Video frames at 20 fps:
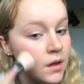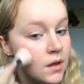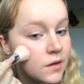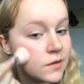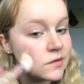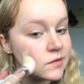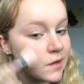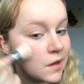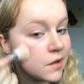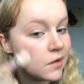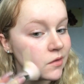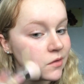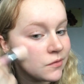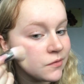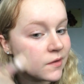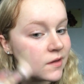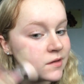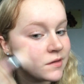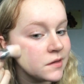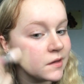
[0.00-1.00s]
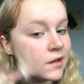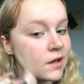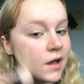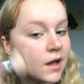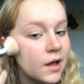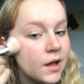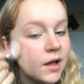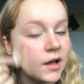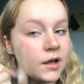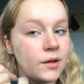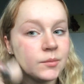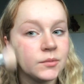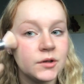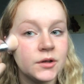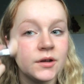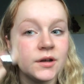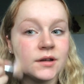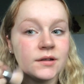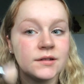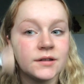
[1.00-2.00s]
So the first thing I am
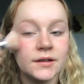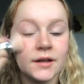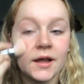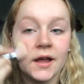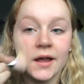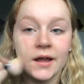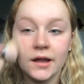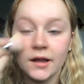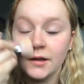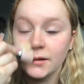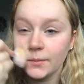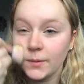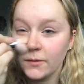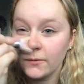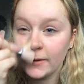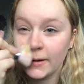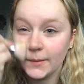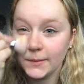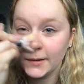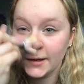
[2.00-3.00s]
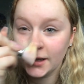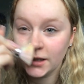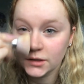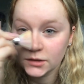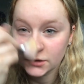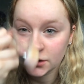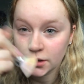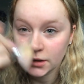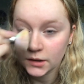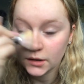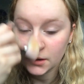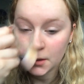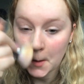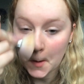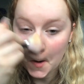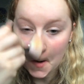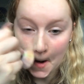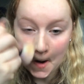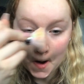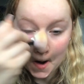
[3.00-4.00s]
doing today is my foundation.
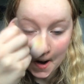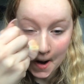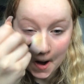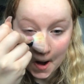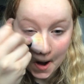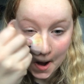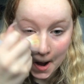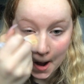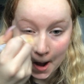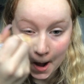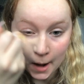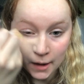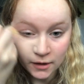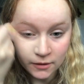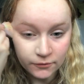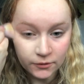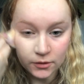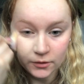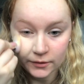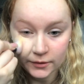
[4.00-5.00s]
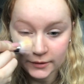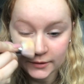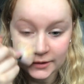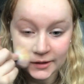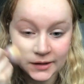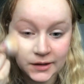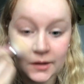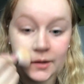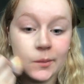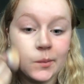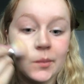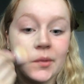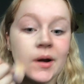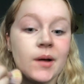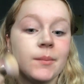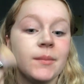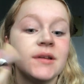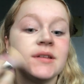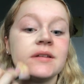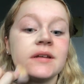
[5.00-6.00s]
I have already prepped
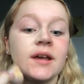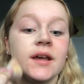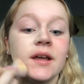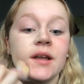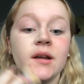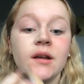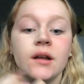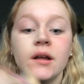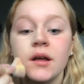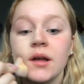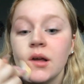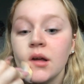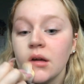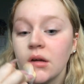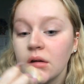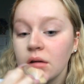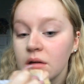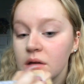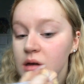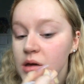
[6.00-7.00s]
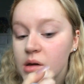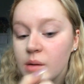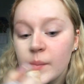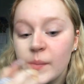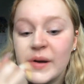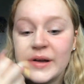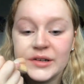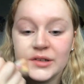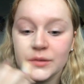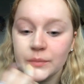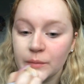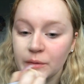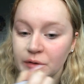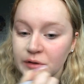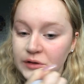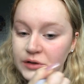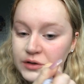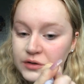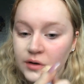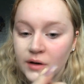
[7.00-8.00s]
my skin by just
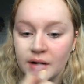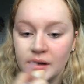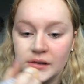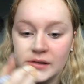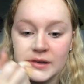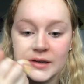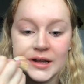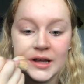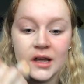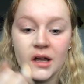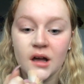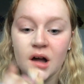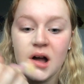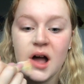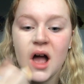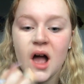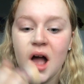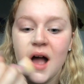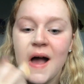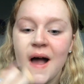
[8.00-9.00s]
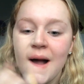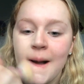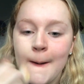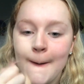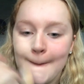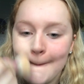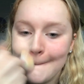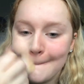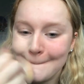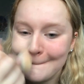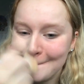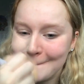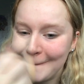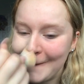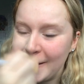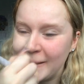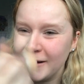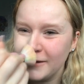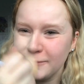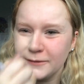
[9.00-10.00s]
moisturising it.
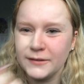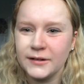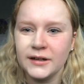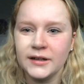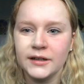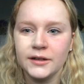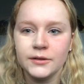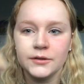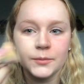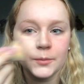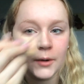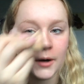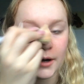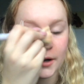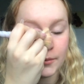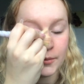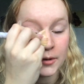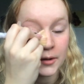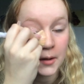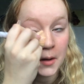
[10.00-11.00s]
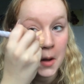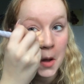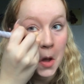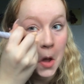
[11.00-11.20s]
I never really use primer.